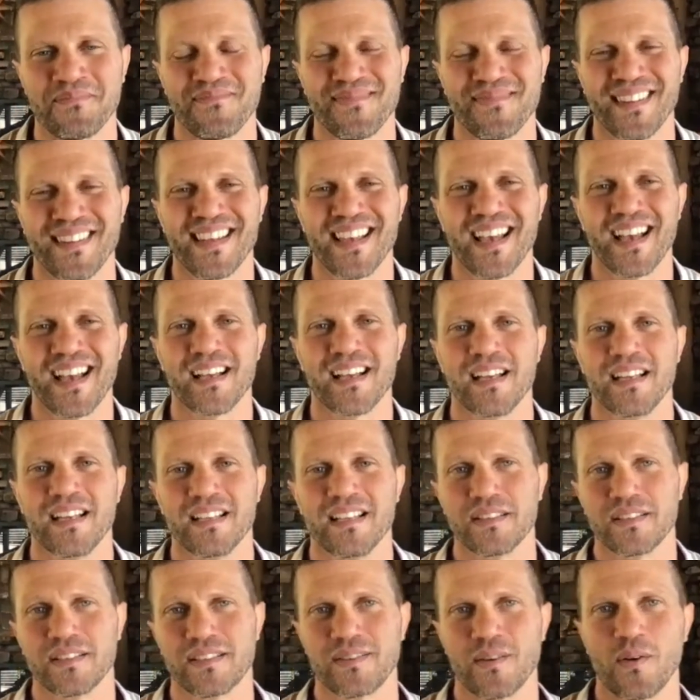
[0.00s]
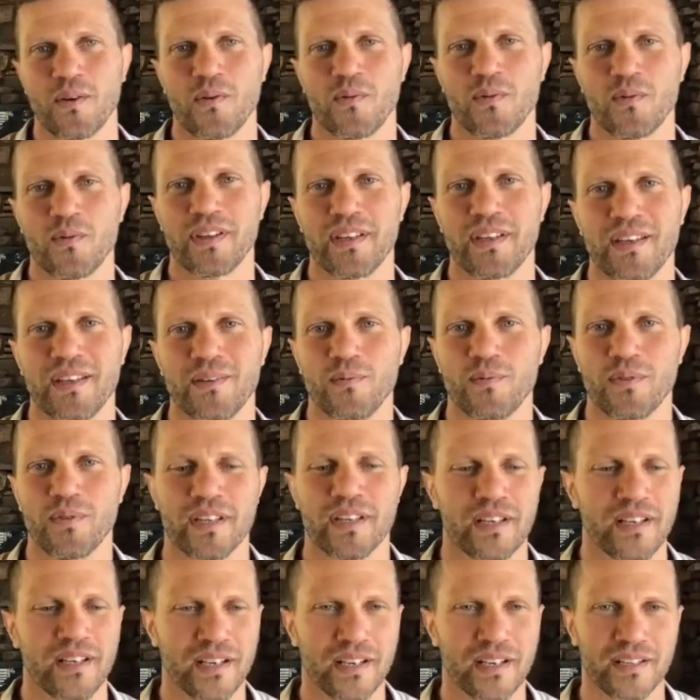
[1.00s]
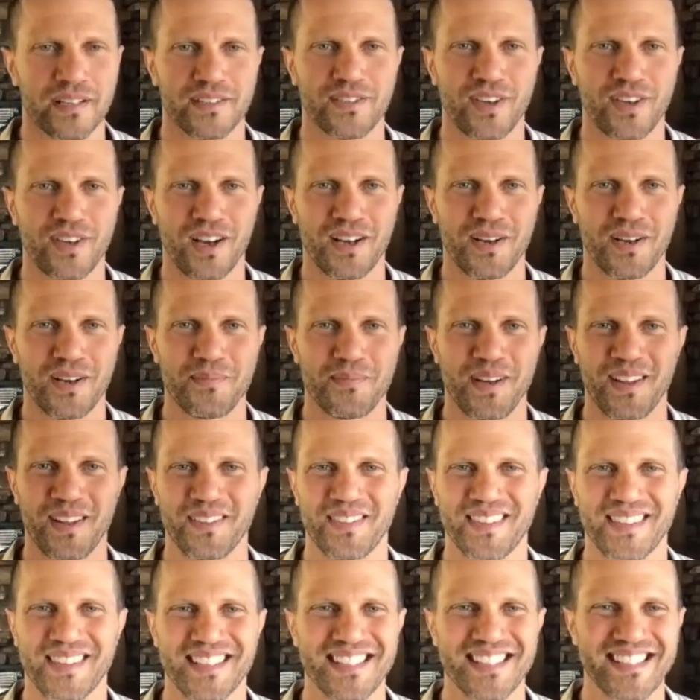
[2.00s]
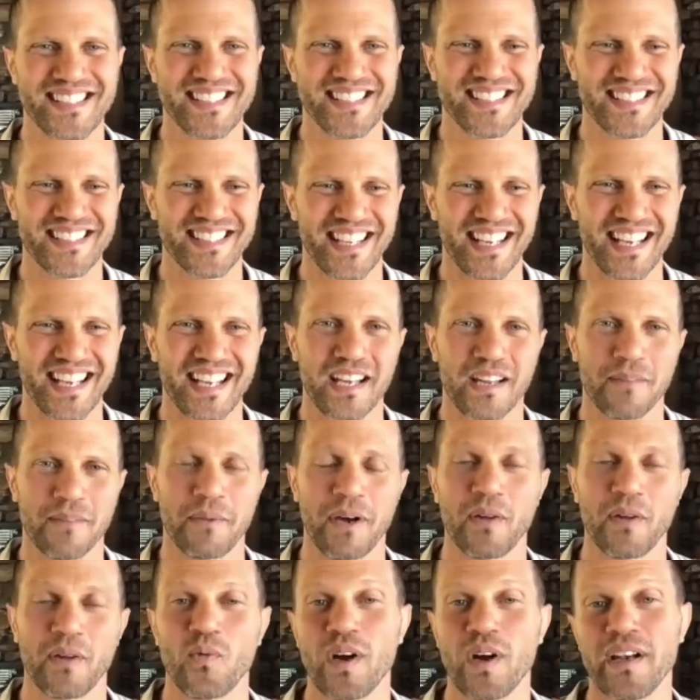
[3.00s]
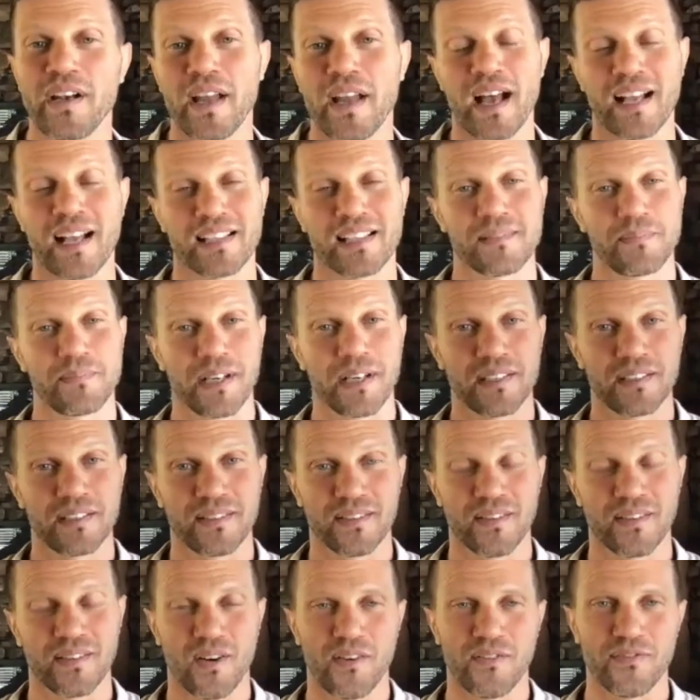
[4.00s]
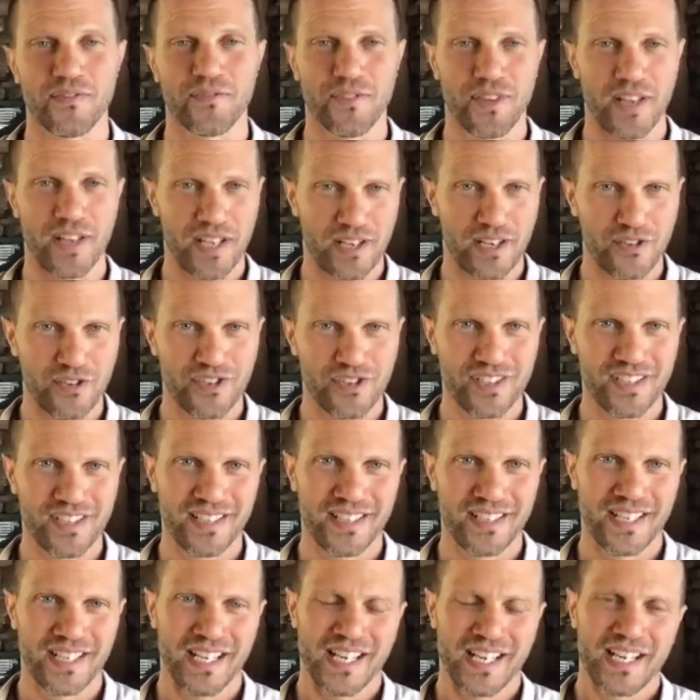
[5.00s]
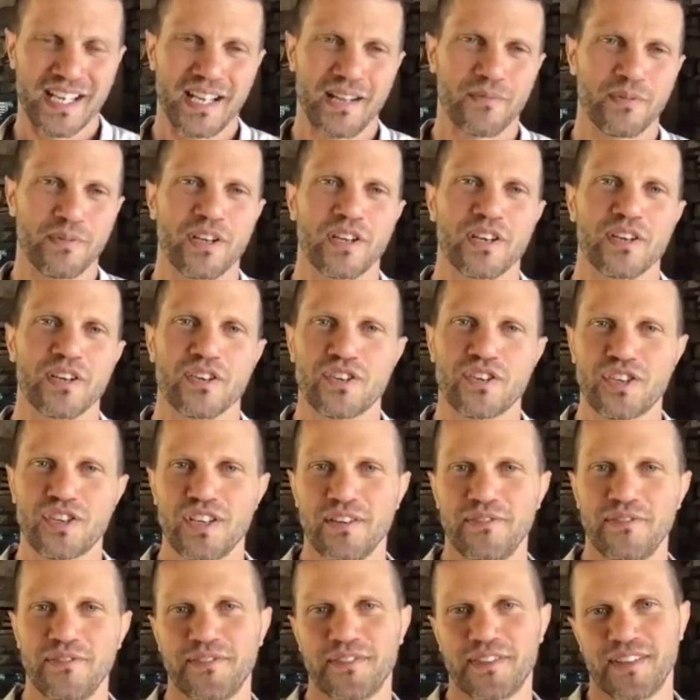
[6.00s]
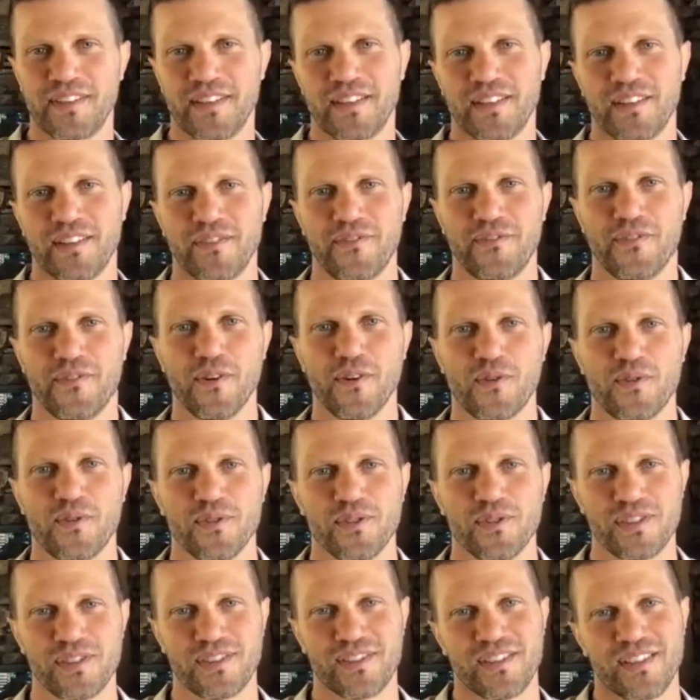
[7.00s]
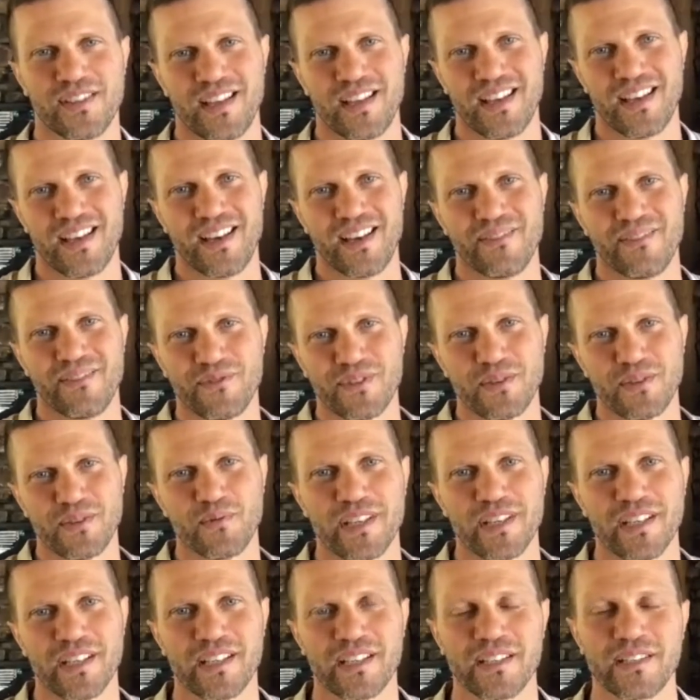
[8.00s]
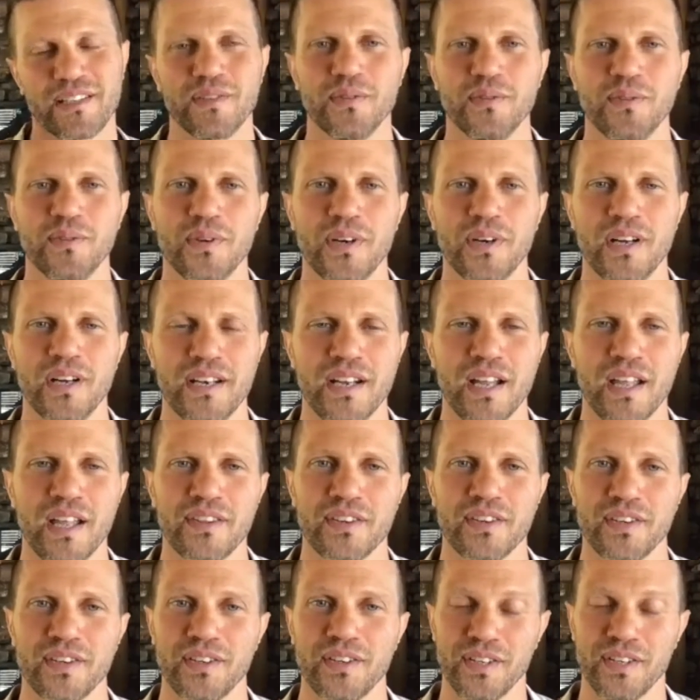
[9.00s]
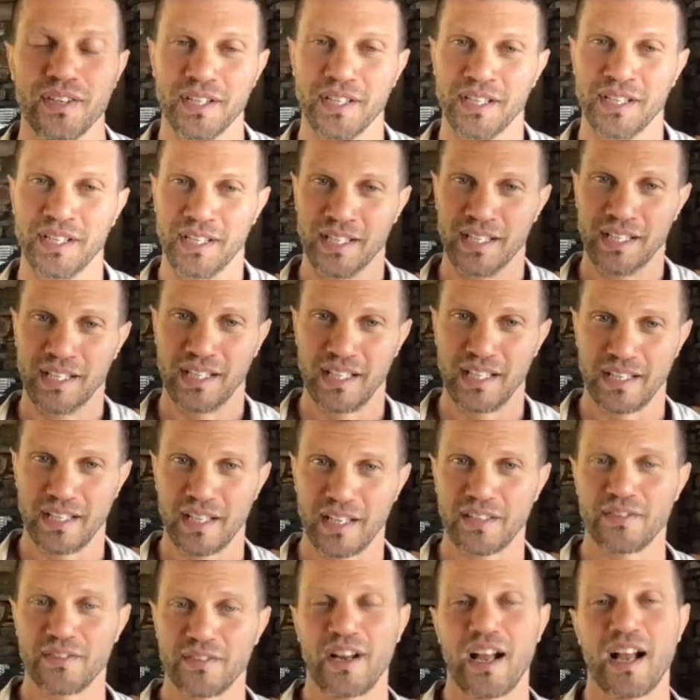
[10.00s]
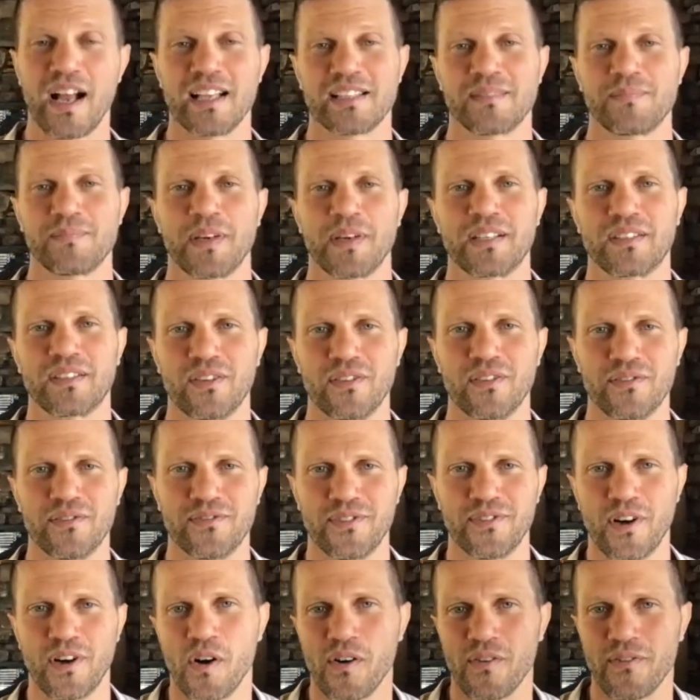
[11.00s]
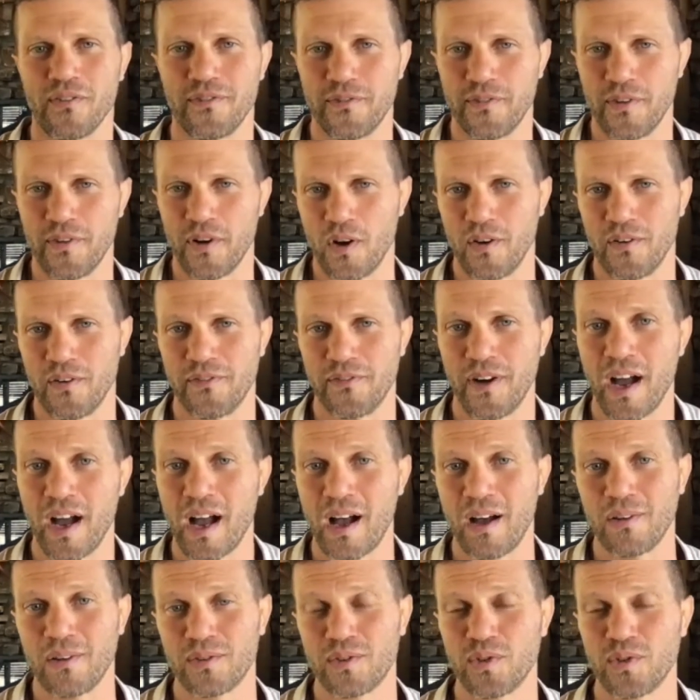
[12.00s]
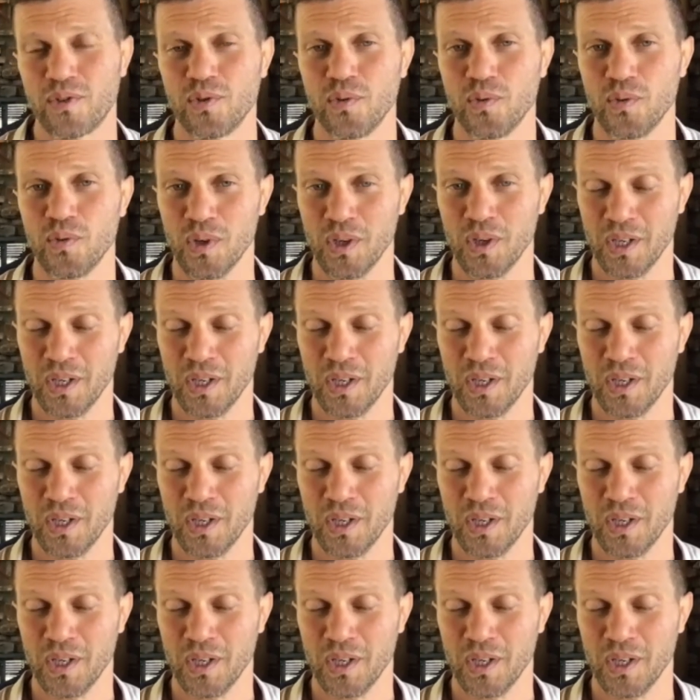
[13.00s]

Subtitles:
Yeah, and so we're going to talk about this today, about one aspect of energy, and we're going to shift the focus every week to another aspect of how to